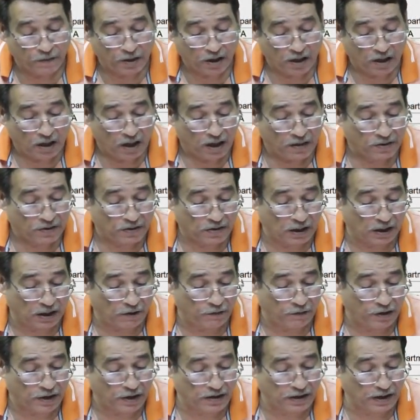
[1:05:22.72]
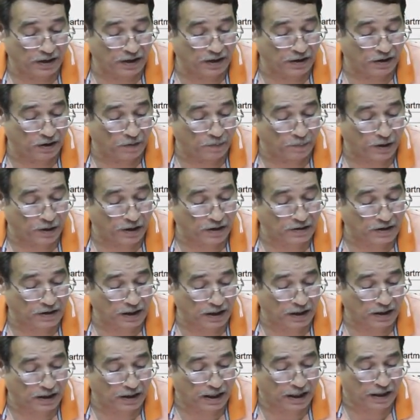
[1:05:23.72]
Servicing and repairs are
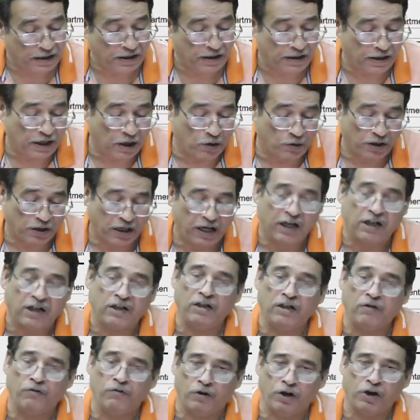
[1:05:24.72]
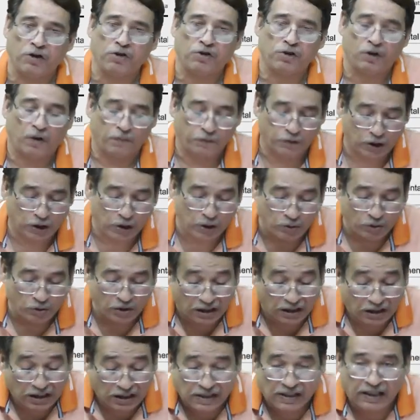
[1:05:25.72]
carried out at the workshop. Through
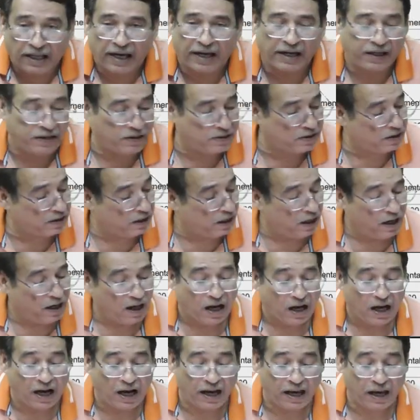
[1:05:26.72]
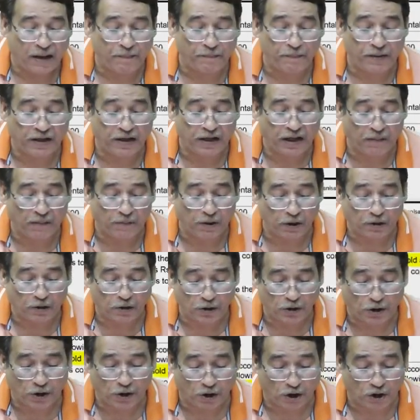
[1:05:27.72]
these lines, I have been able to
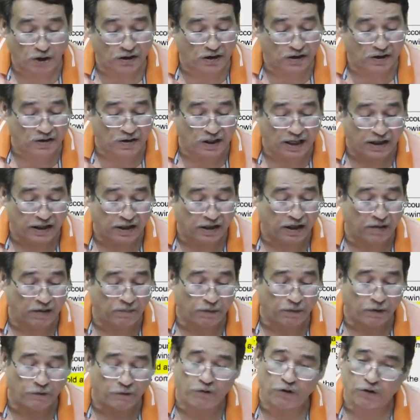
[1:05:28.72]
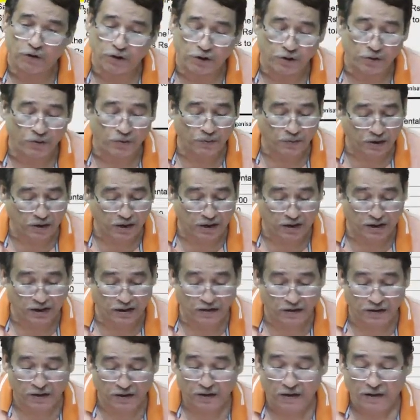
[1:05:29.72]
draw this diagram before you. Correct?
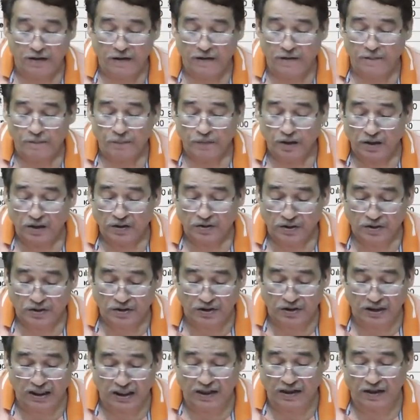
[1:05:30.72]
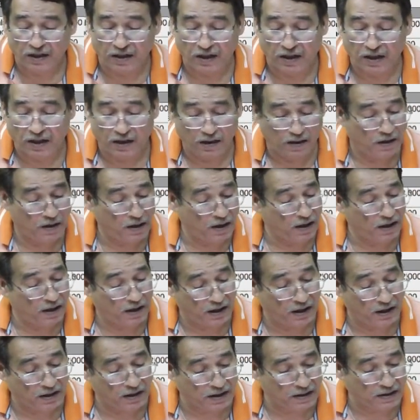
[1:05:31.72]
Then
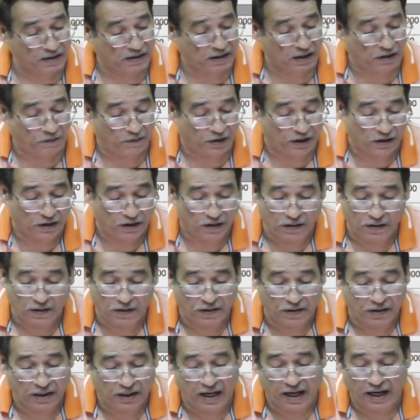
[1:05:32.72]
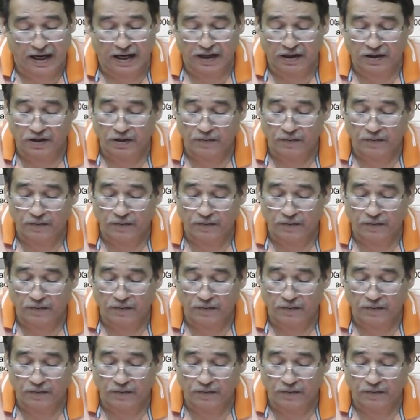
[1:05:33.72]
it is given that